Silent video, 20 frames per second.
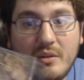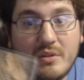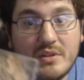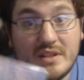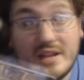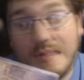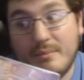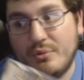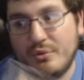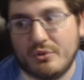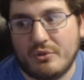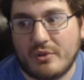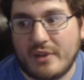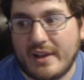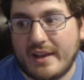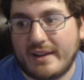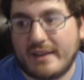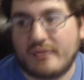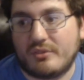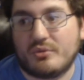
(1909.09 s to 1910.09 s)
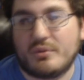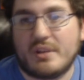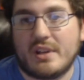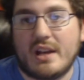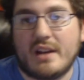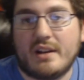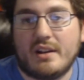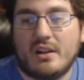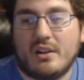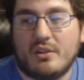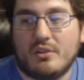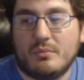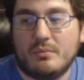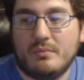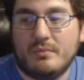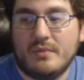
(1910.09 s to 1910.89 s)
not Poodle Hat after we got it home.